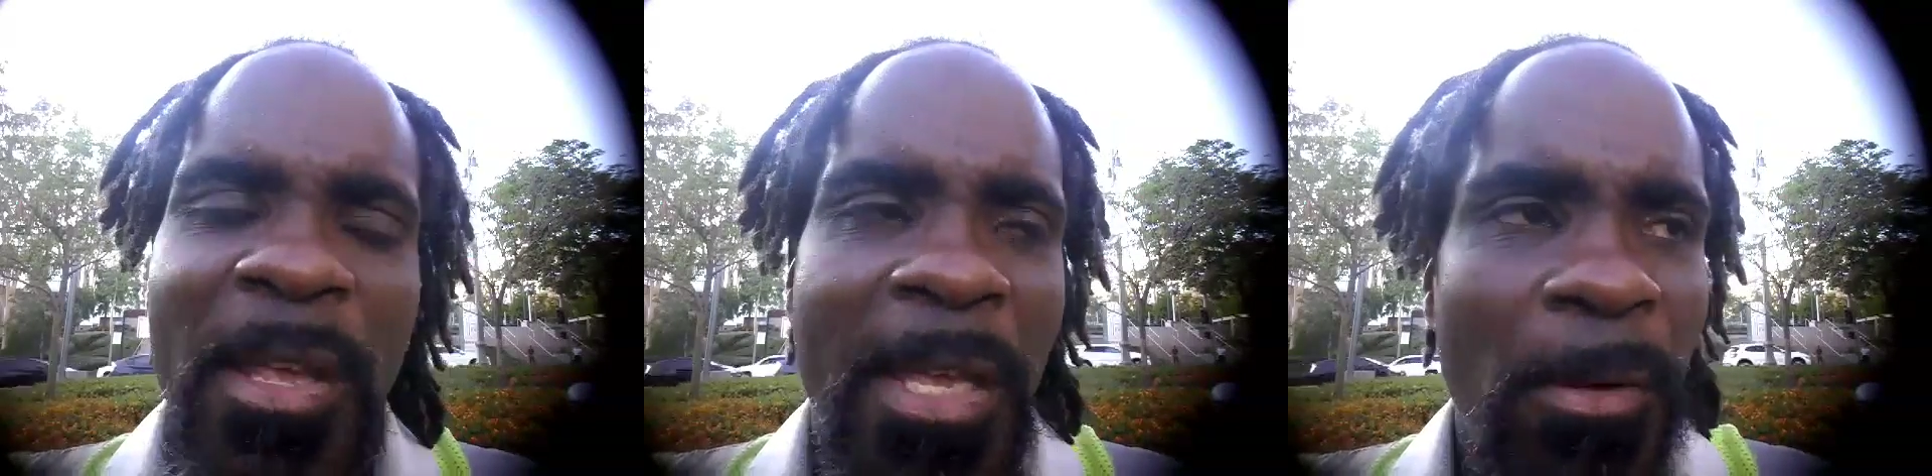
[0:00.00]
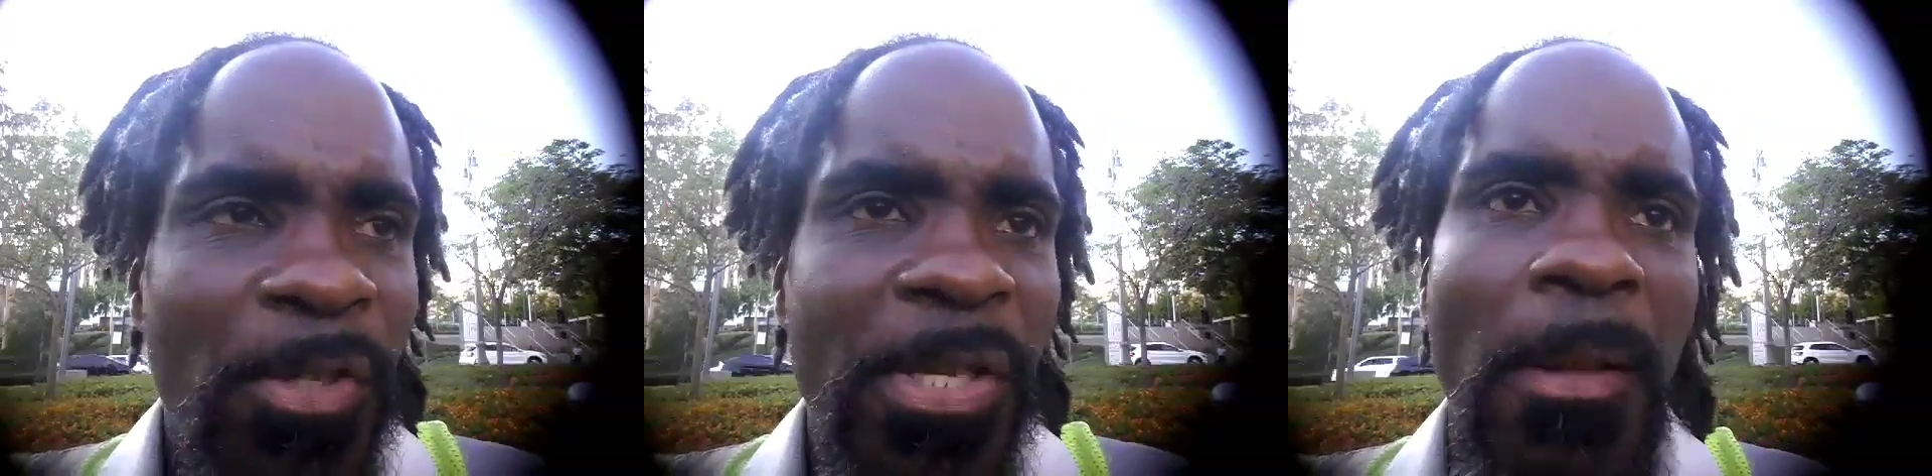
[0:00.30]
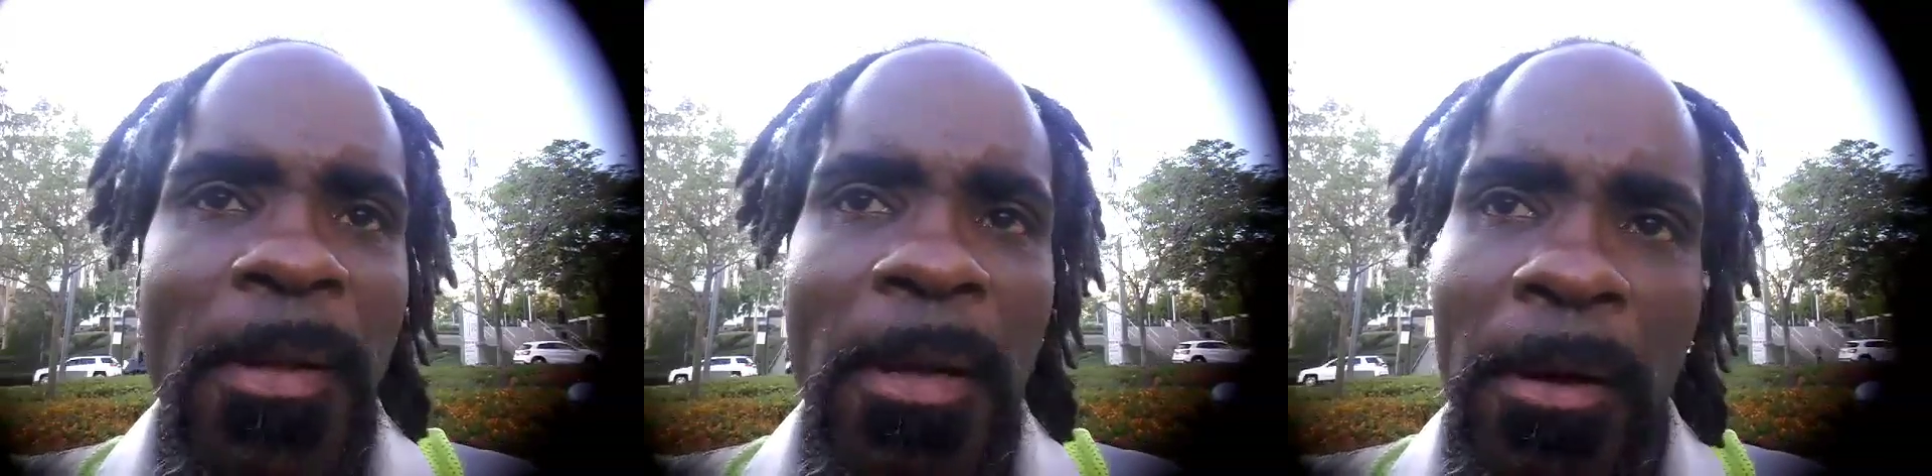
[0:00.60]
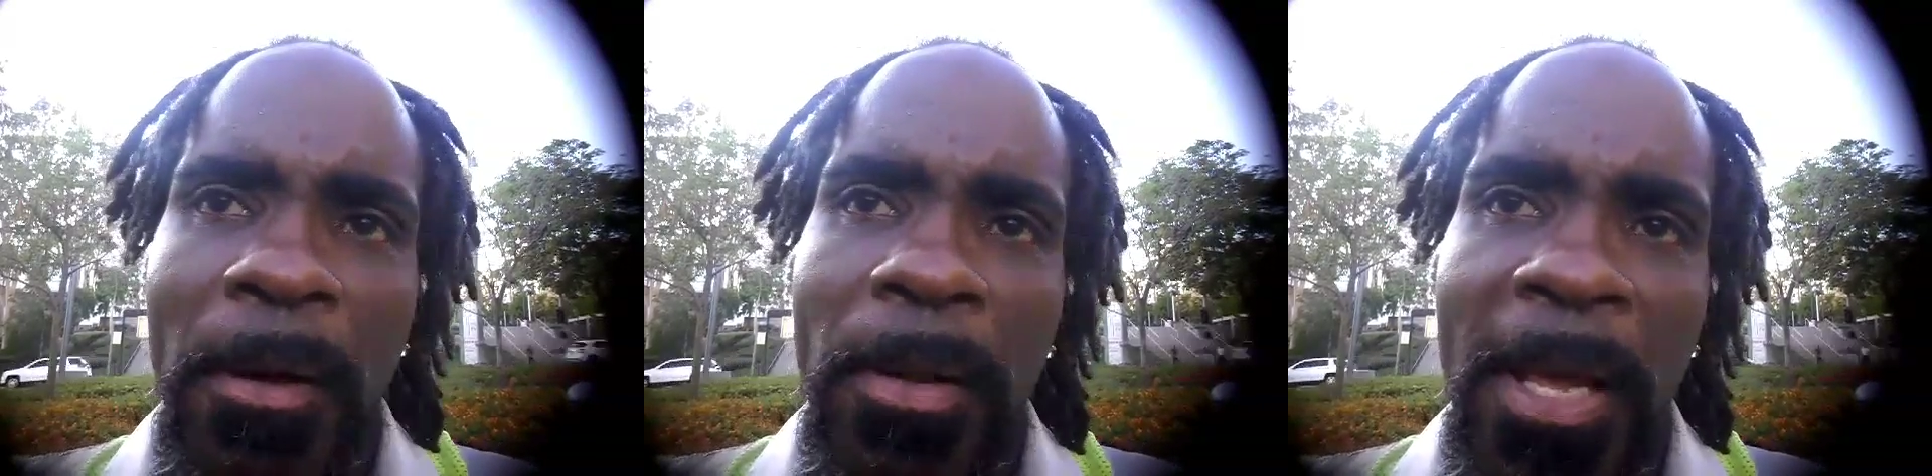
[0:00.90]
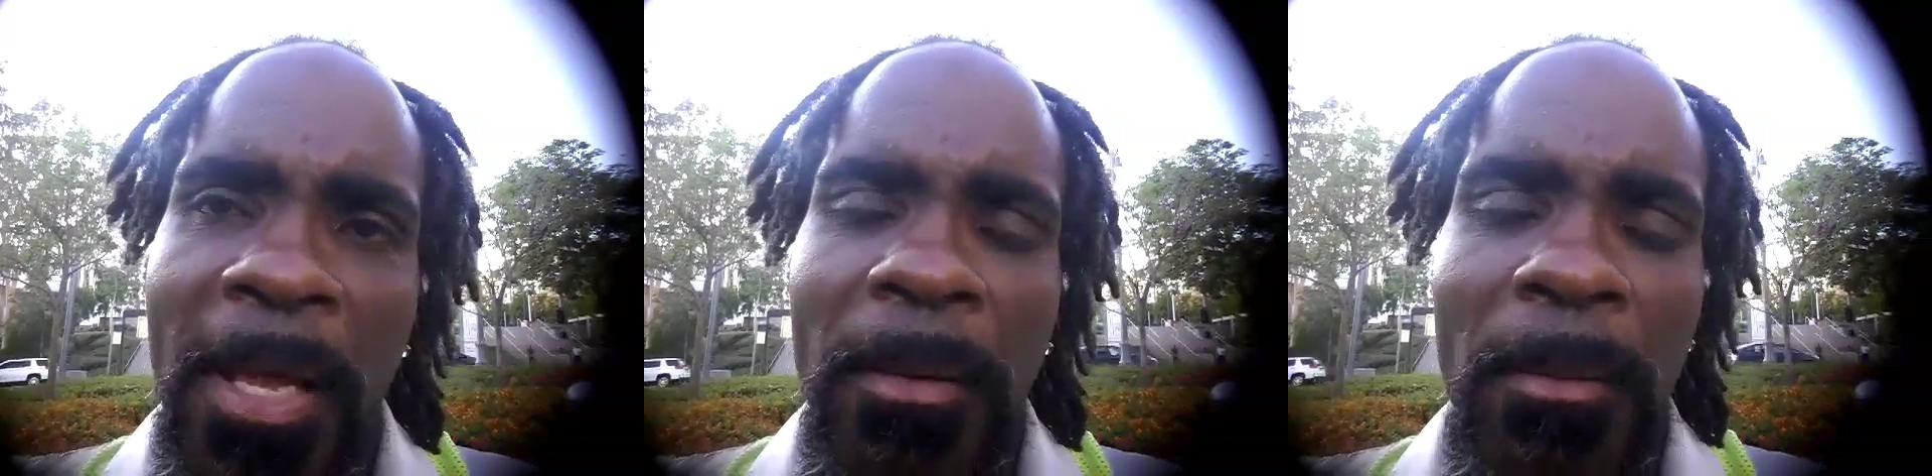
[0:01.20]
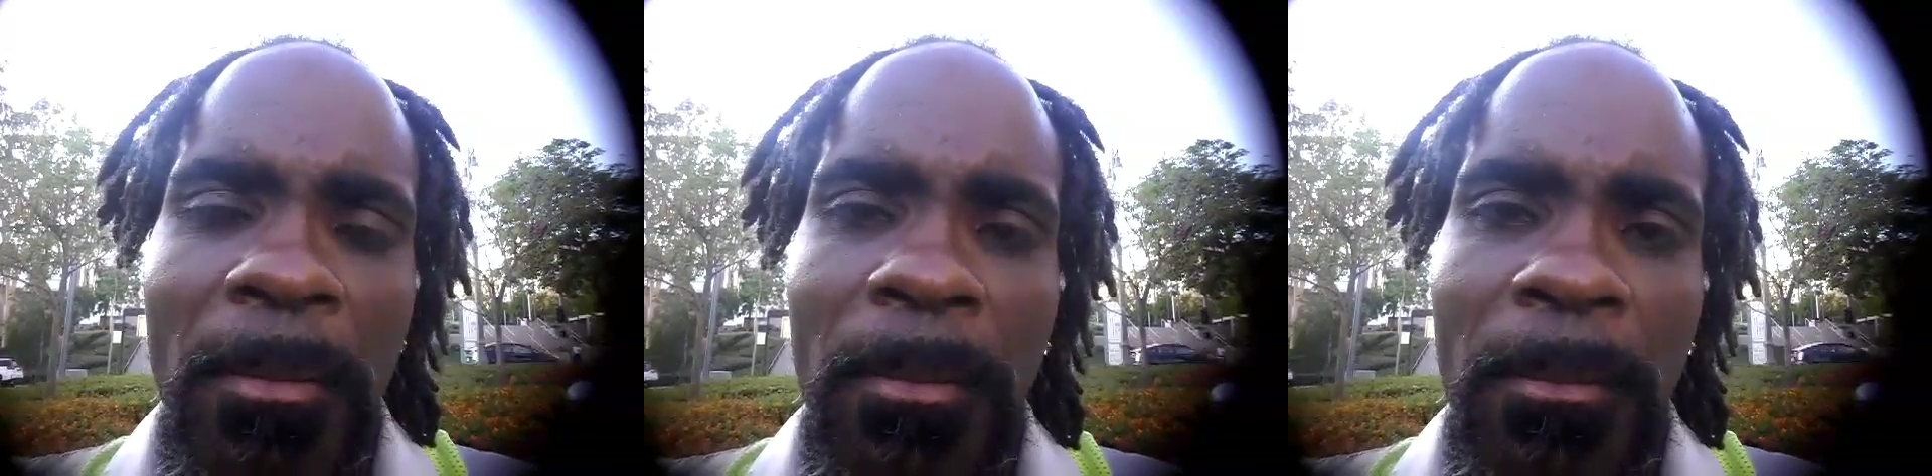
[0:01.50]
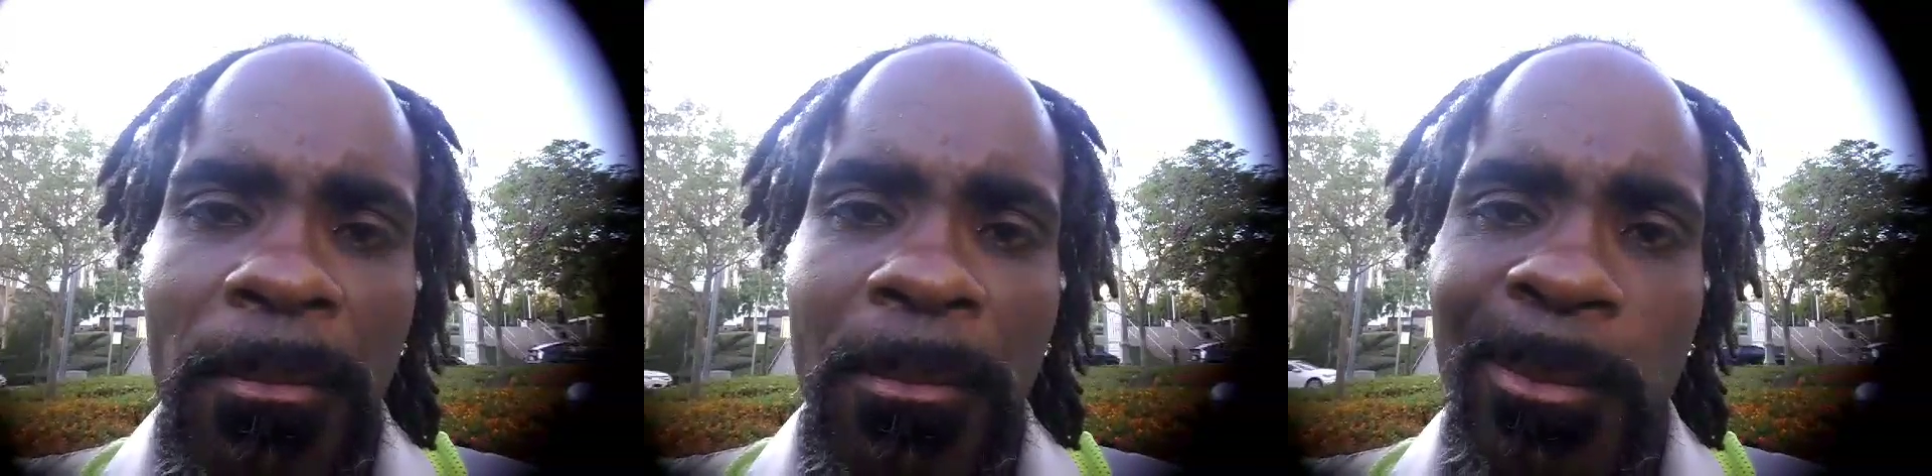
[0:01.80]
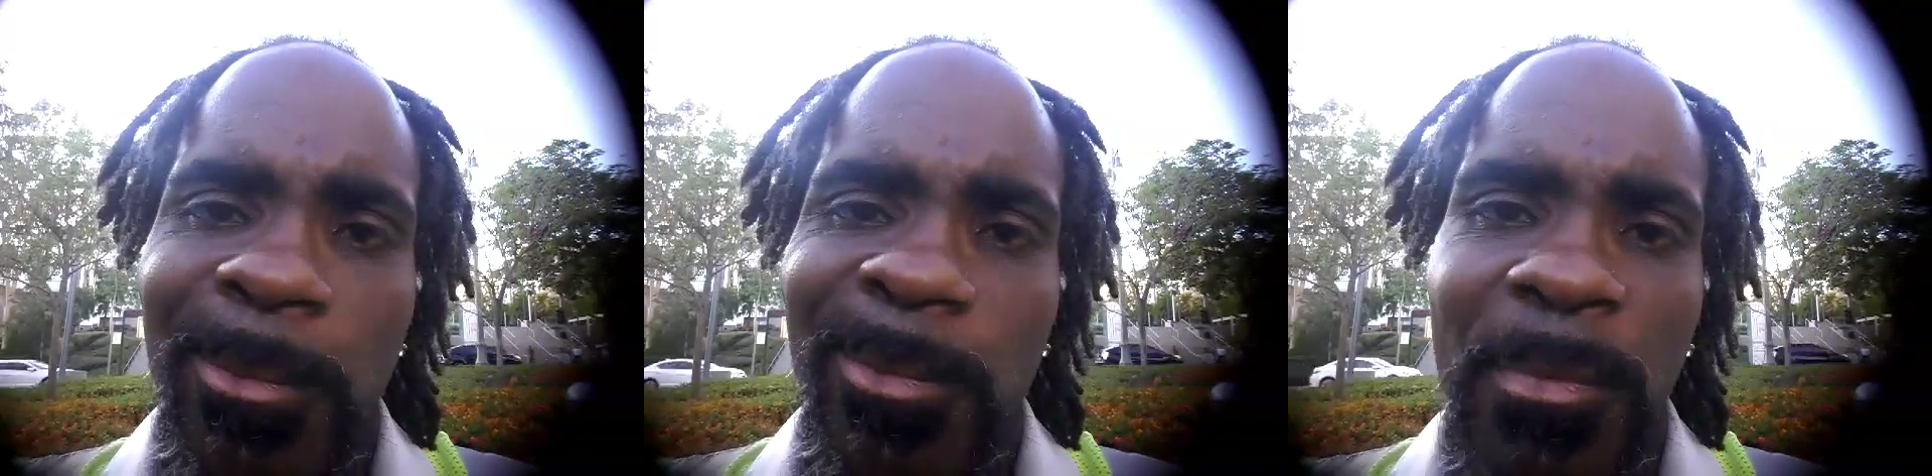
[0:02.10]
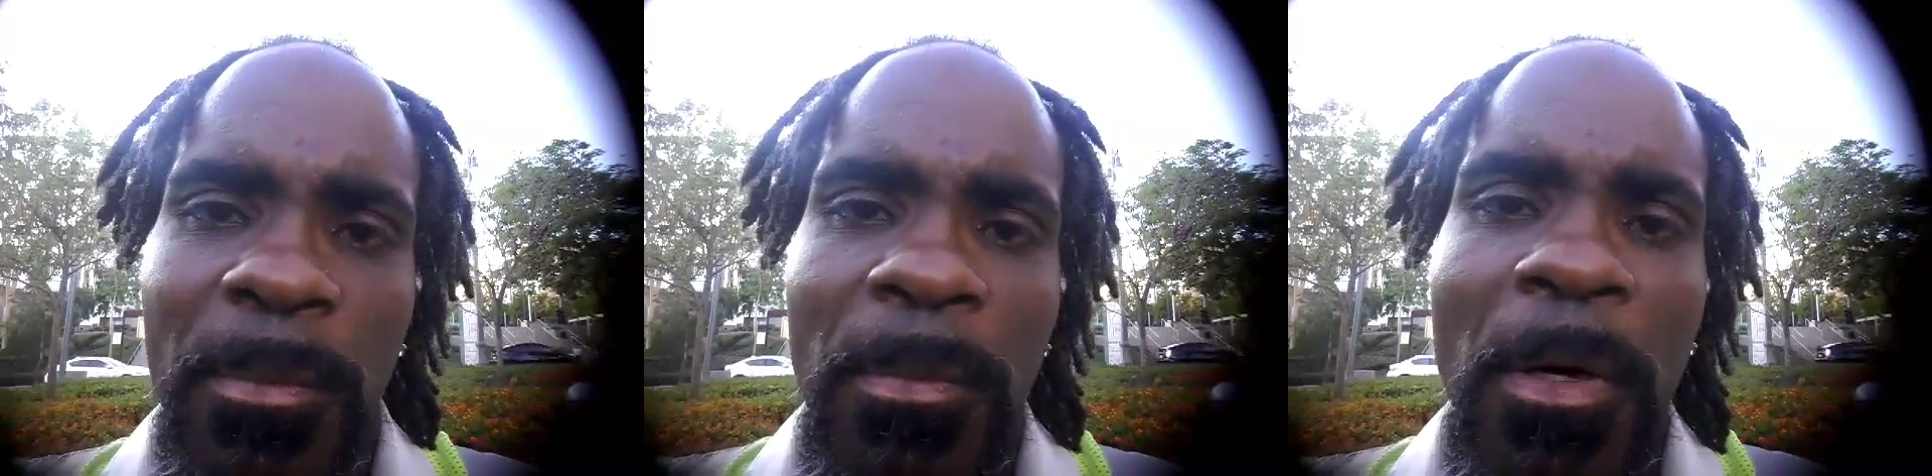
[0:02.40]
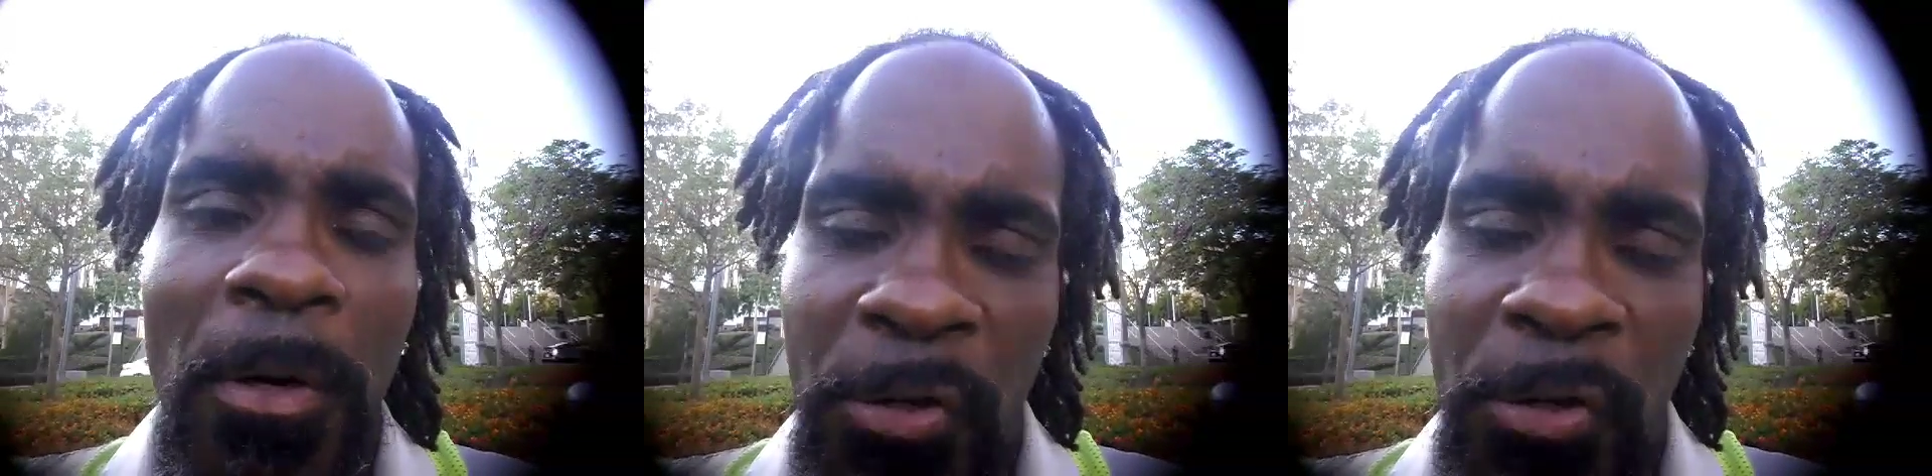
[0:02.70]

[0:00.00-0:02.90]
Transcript: He was telling her that her